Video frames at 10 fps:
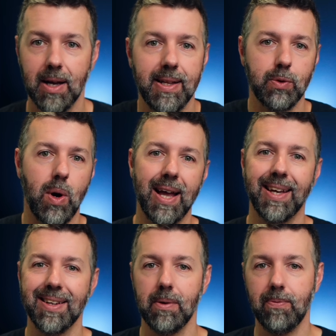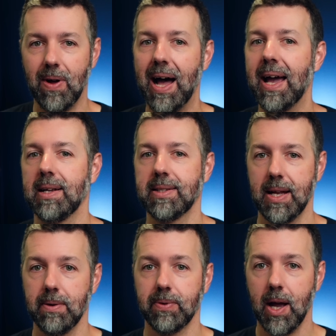And that's where I can define a
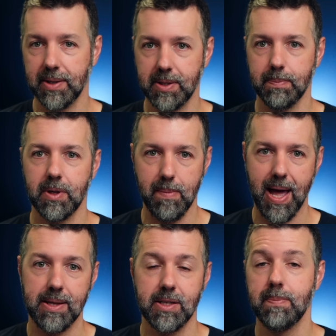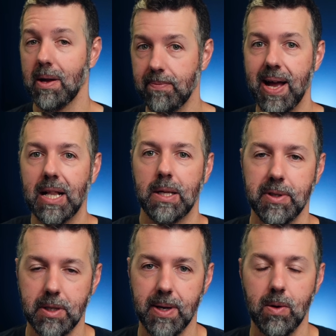set of custom commands to be
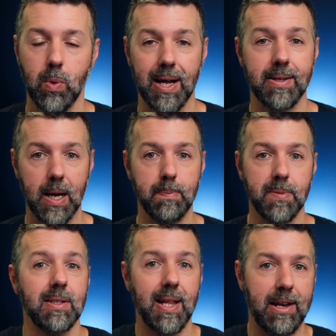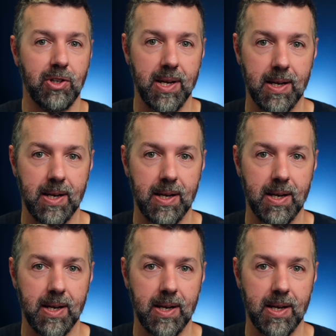available to me when I type the slash